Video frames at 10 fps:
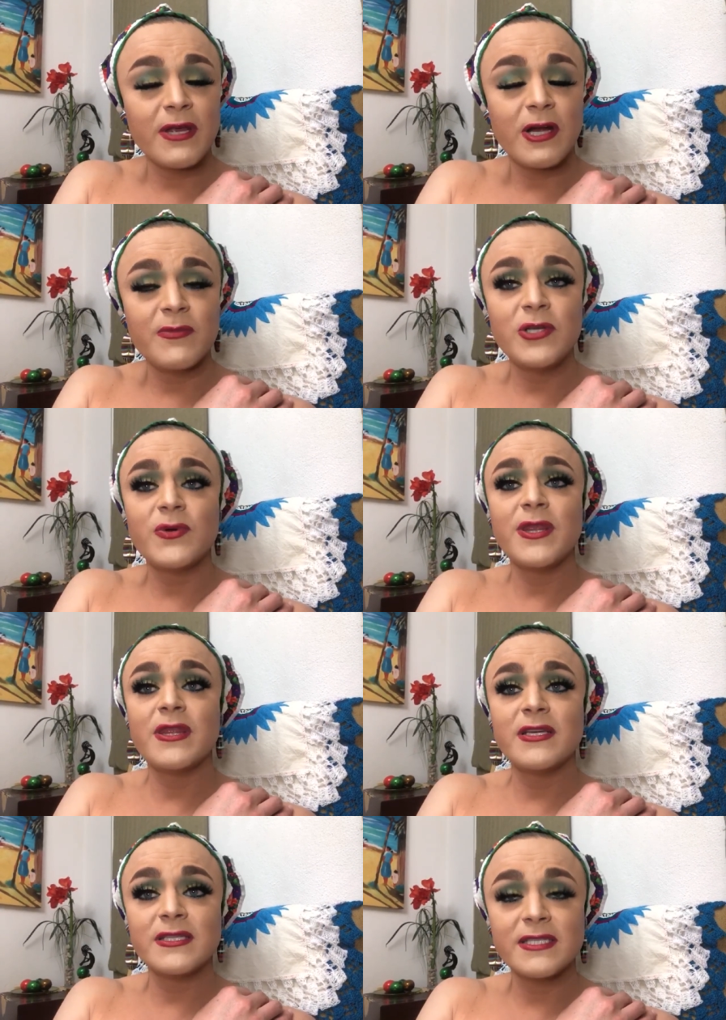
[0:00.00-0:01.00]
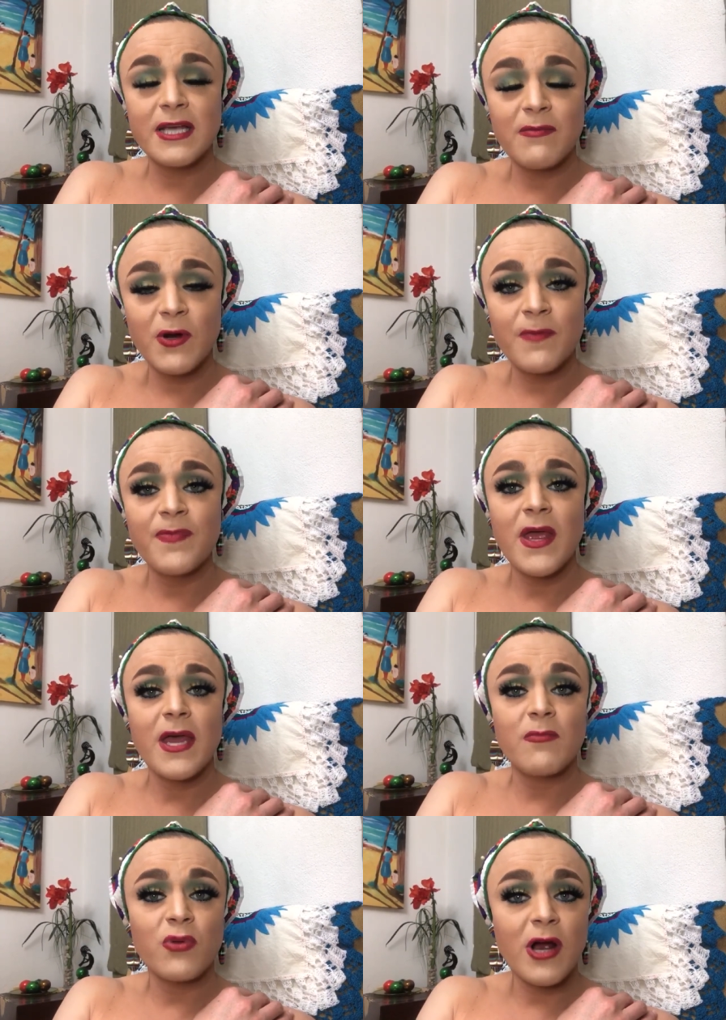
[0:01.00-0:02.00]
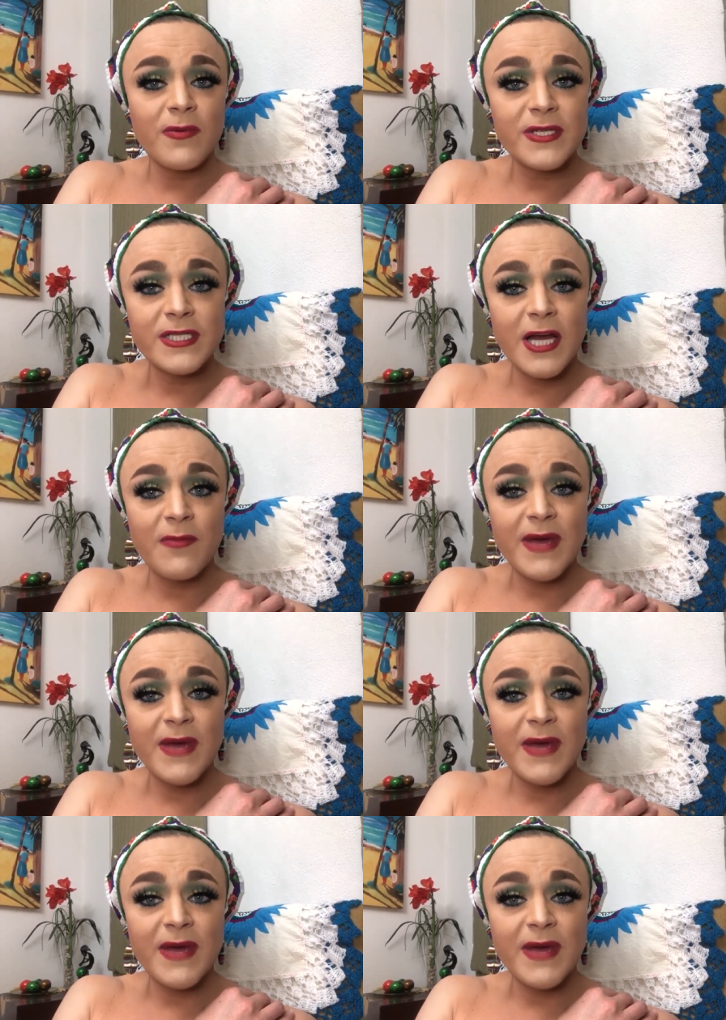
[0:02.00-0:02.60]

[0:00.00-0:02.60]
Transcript: that I'll be doing this summer in Provincetown,